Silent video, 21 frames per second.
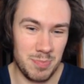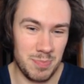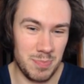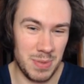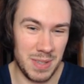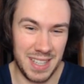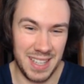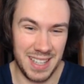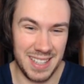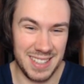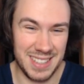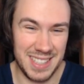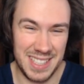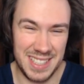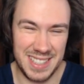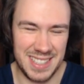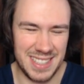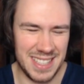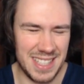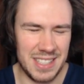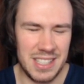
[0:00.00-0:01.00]
Because
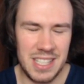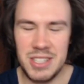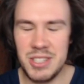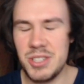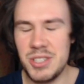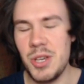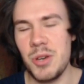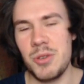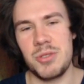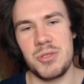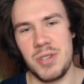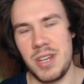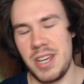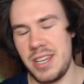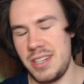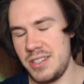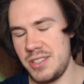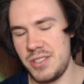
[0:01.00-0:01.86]
it's so strange.